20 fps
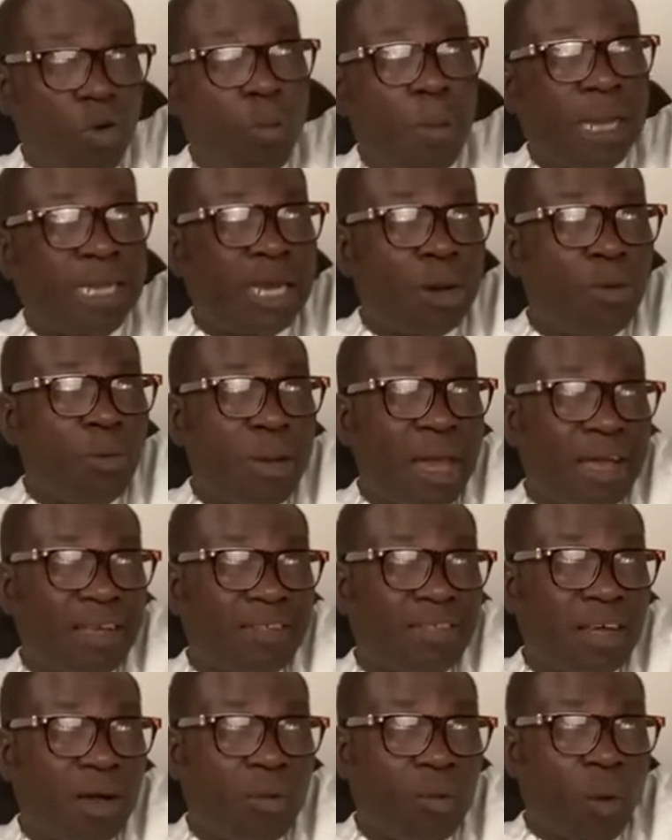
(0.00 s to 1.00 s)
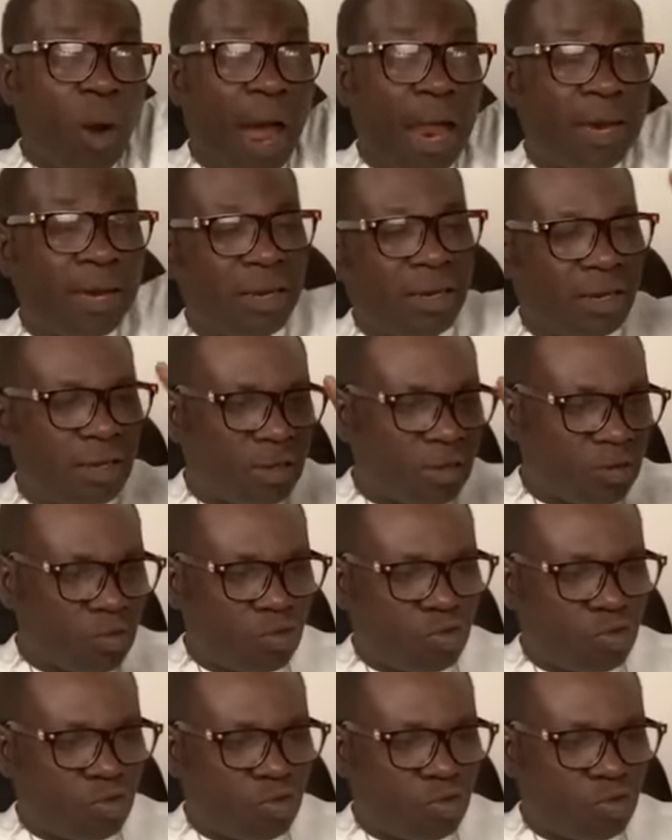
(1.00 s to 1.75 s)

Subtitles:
no obeche me inside 1